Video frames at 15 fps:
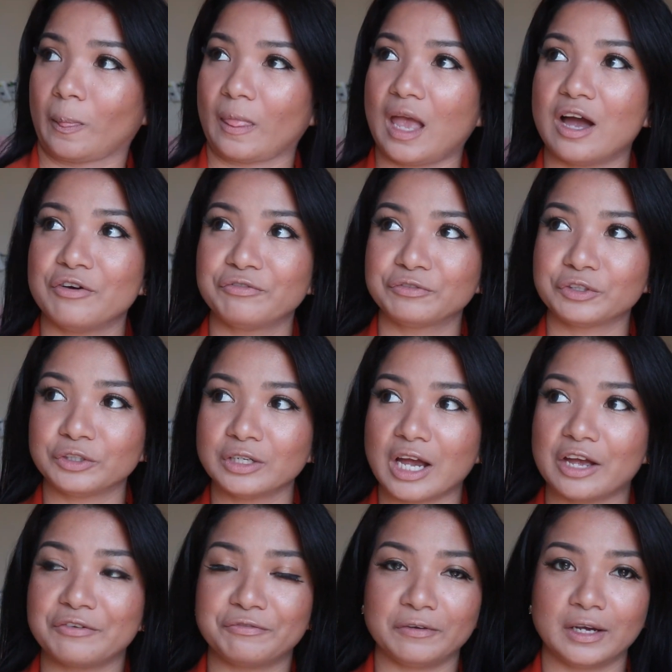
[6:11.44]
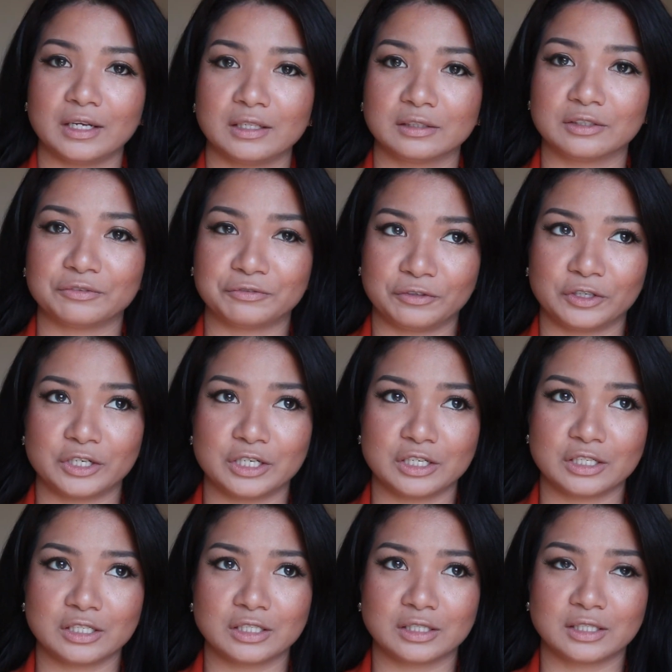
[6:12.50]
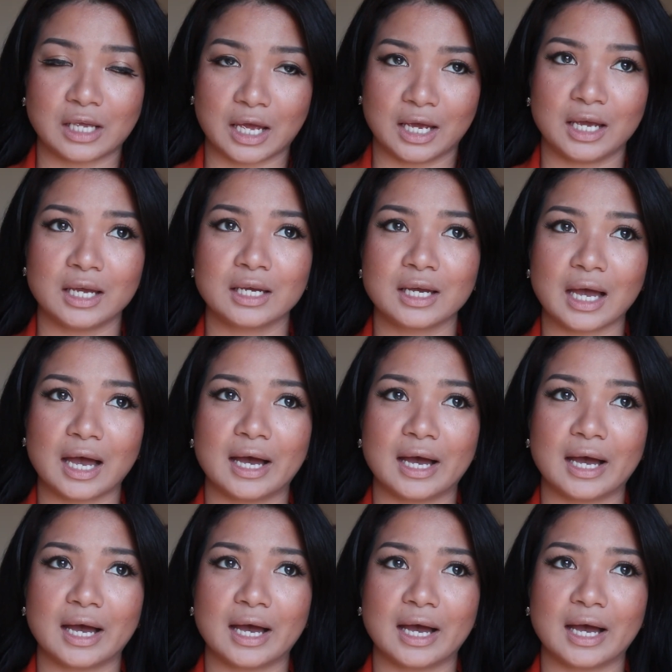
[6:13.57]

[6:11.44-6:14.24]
after I failed the first take,